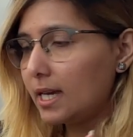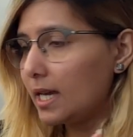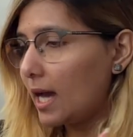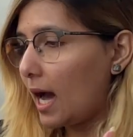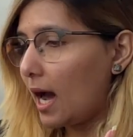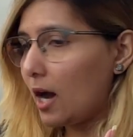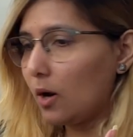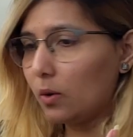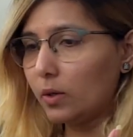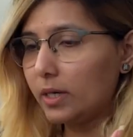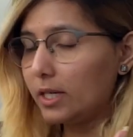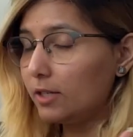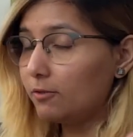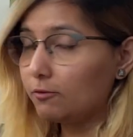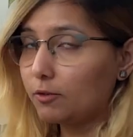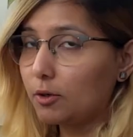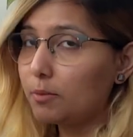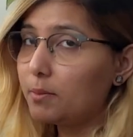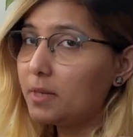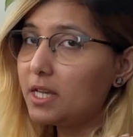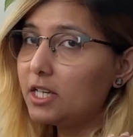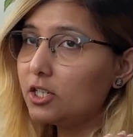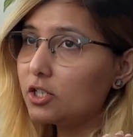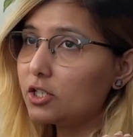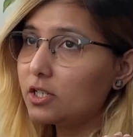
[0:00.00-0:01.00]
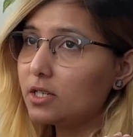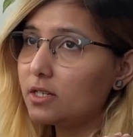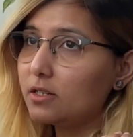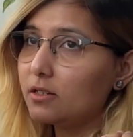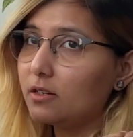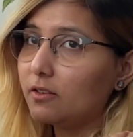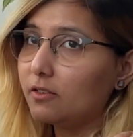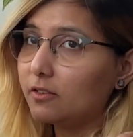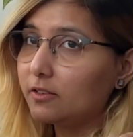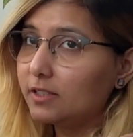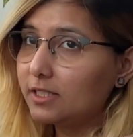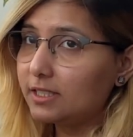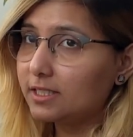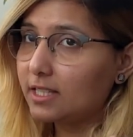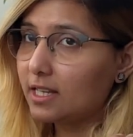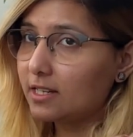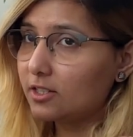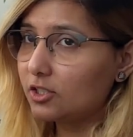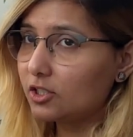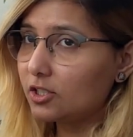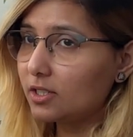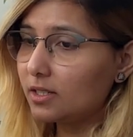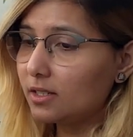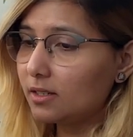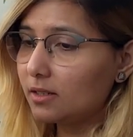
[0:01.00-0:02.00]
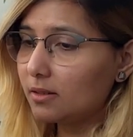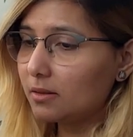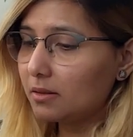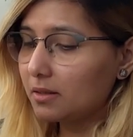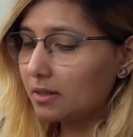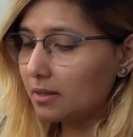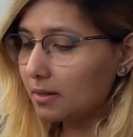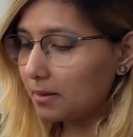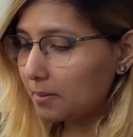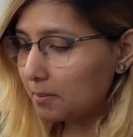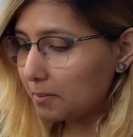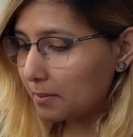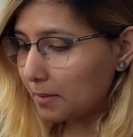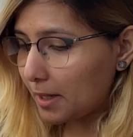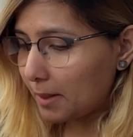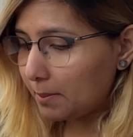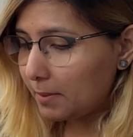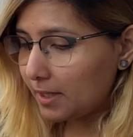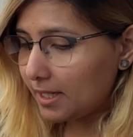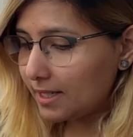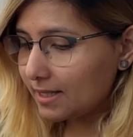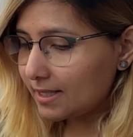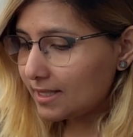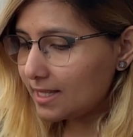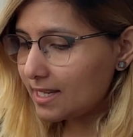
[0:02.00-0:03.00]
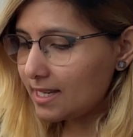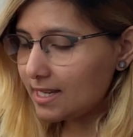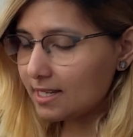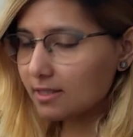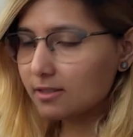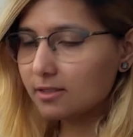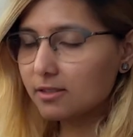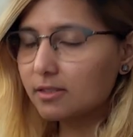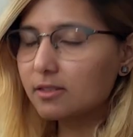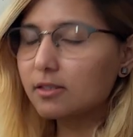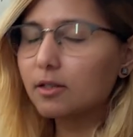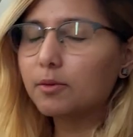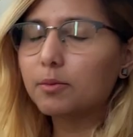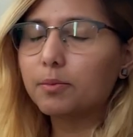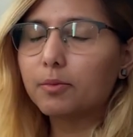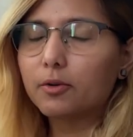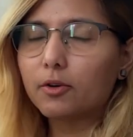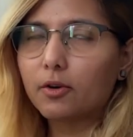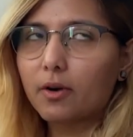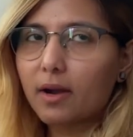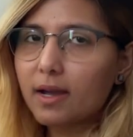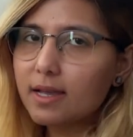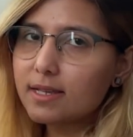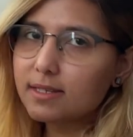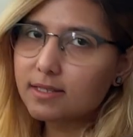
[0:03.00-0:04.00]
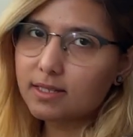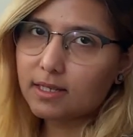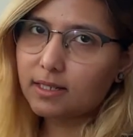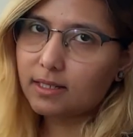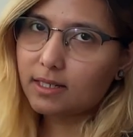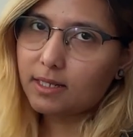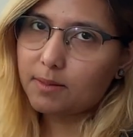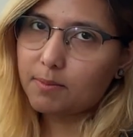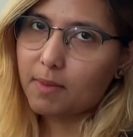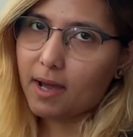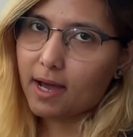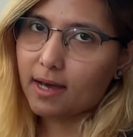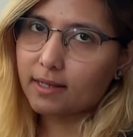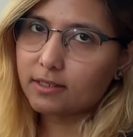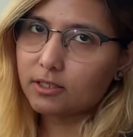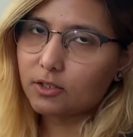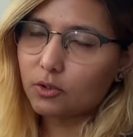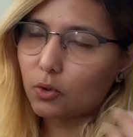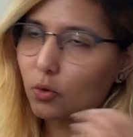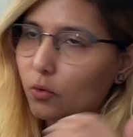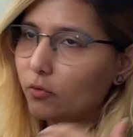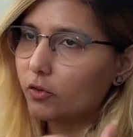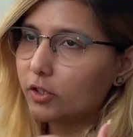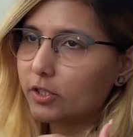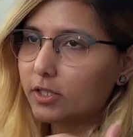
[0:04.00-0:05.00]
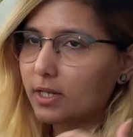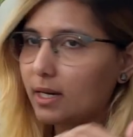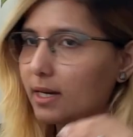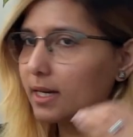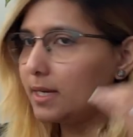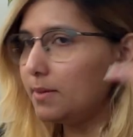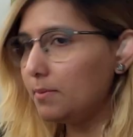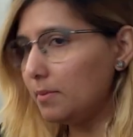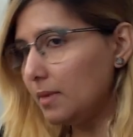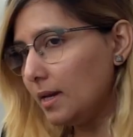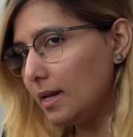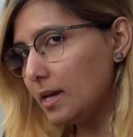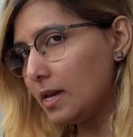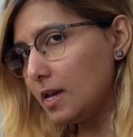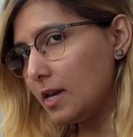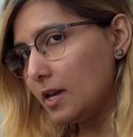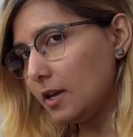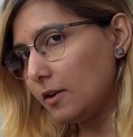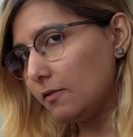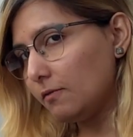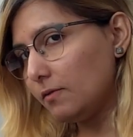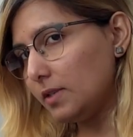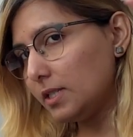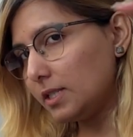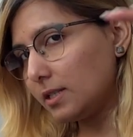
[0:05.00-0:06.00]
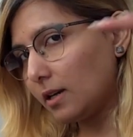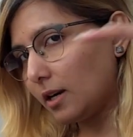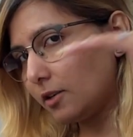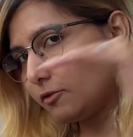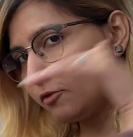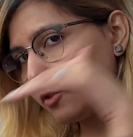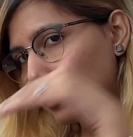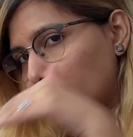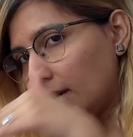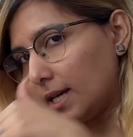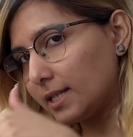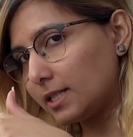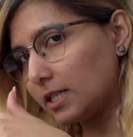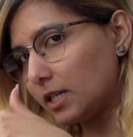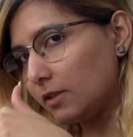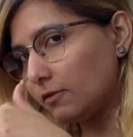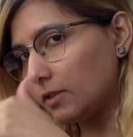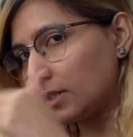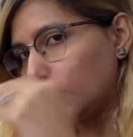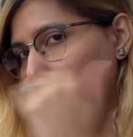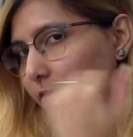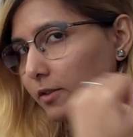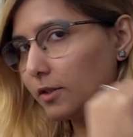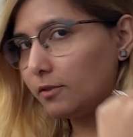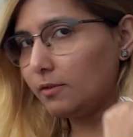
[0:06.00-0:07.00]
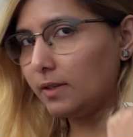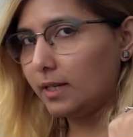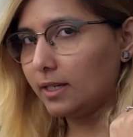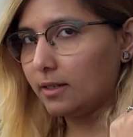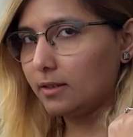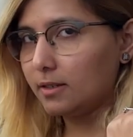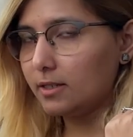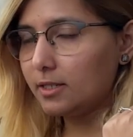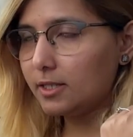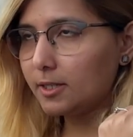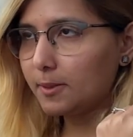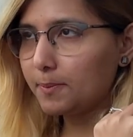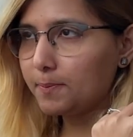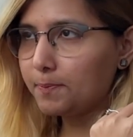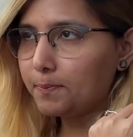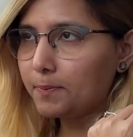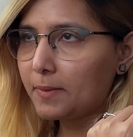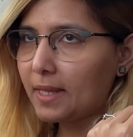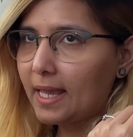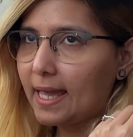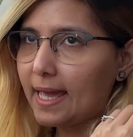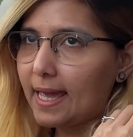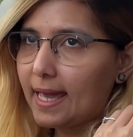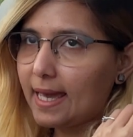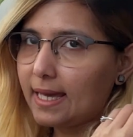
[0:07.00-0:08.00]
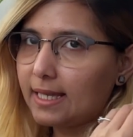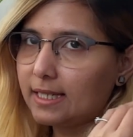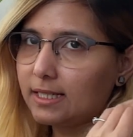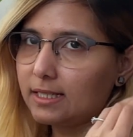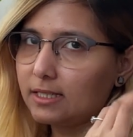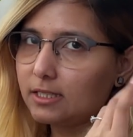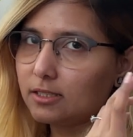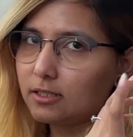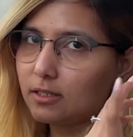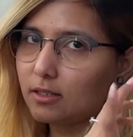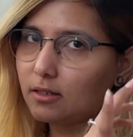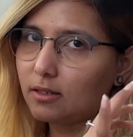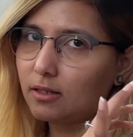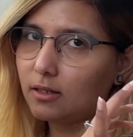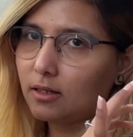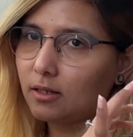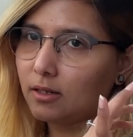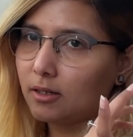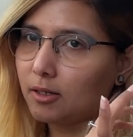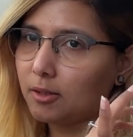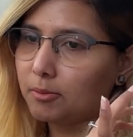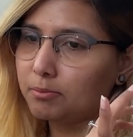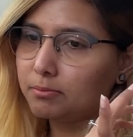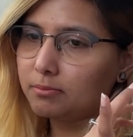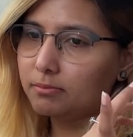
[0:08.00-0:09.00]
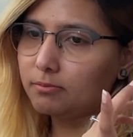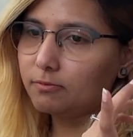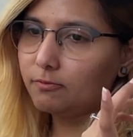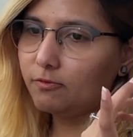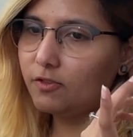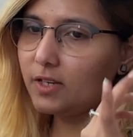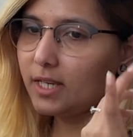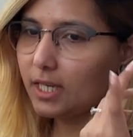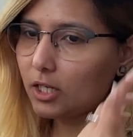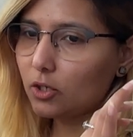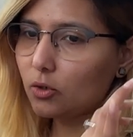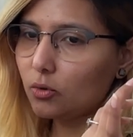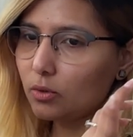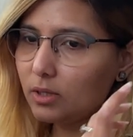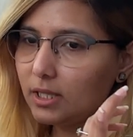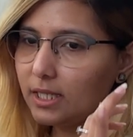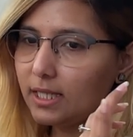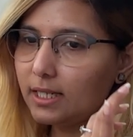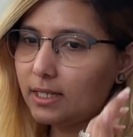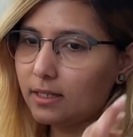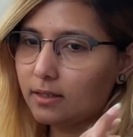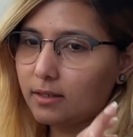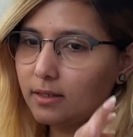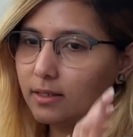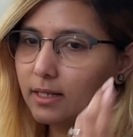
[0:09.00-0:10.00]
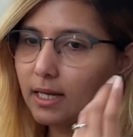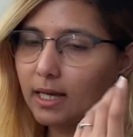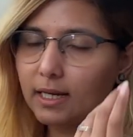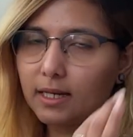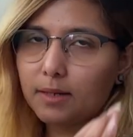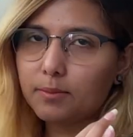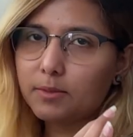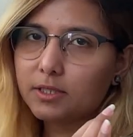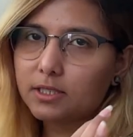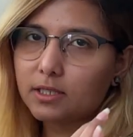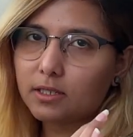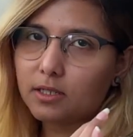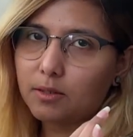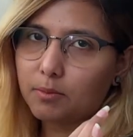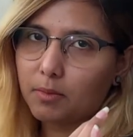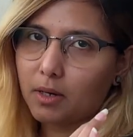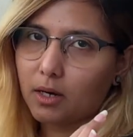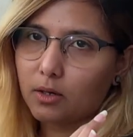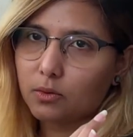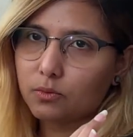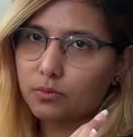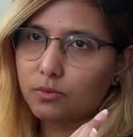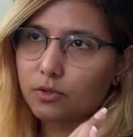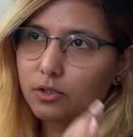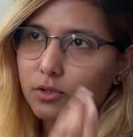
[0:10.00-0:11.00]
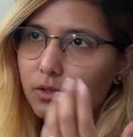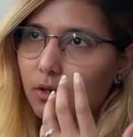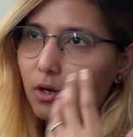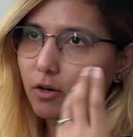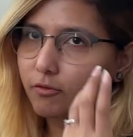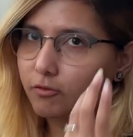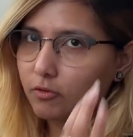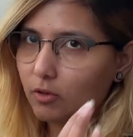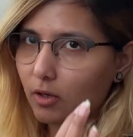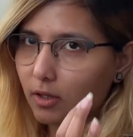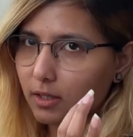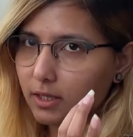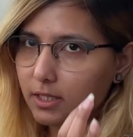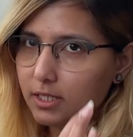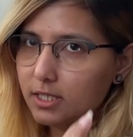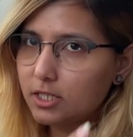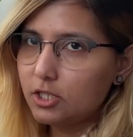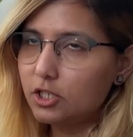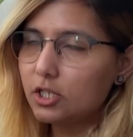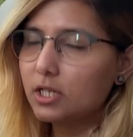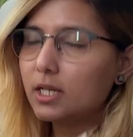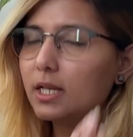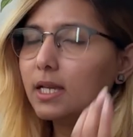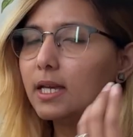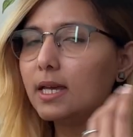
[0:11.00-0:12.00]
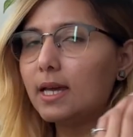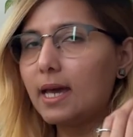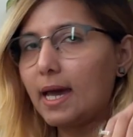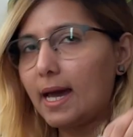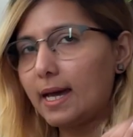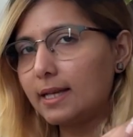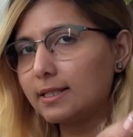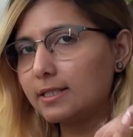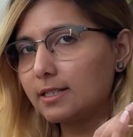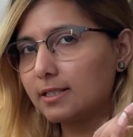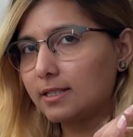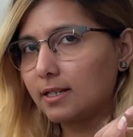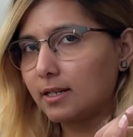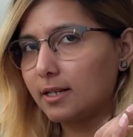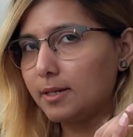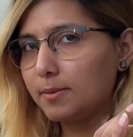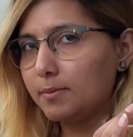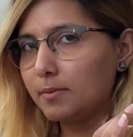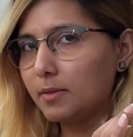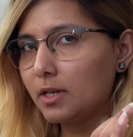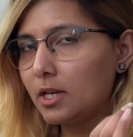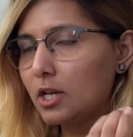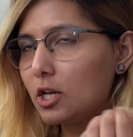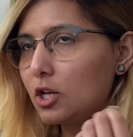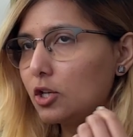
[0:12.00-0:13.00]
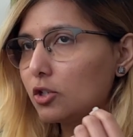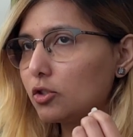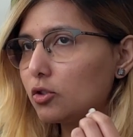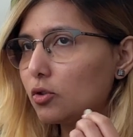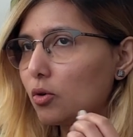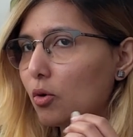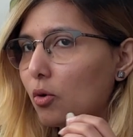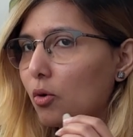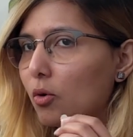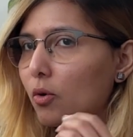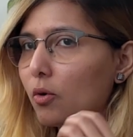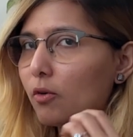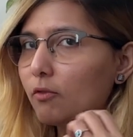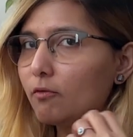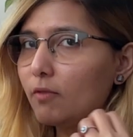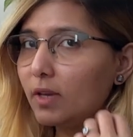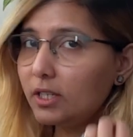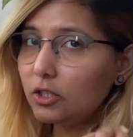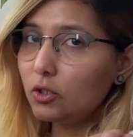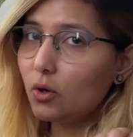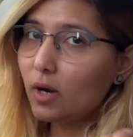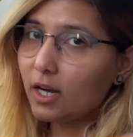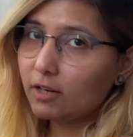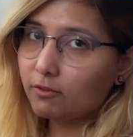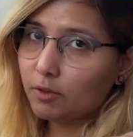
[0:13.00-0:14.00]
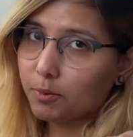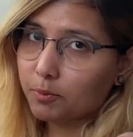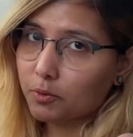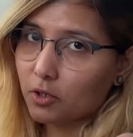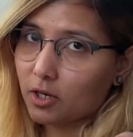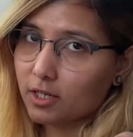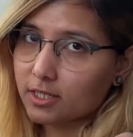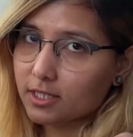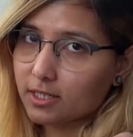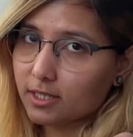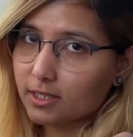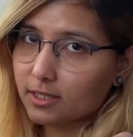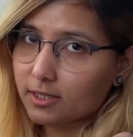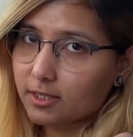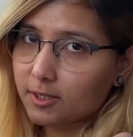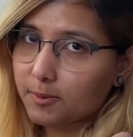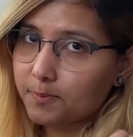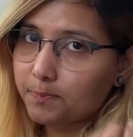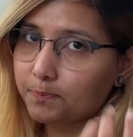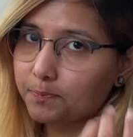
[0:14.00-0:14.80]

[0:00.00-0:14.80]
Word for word: Our information retention ability is surprisingly bad. Over time, we start forgetting whatever we learned, and uh, we can only learn a limited amount of knowledge at a time. So, when you have a project,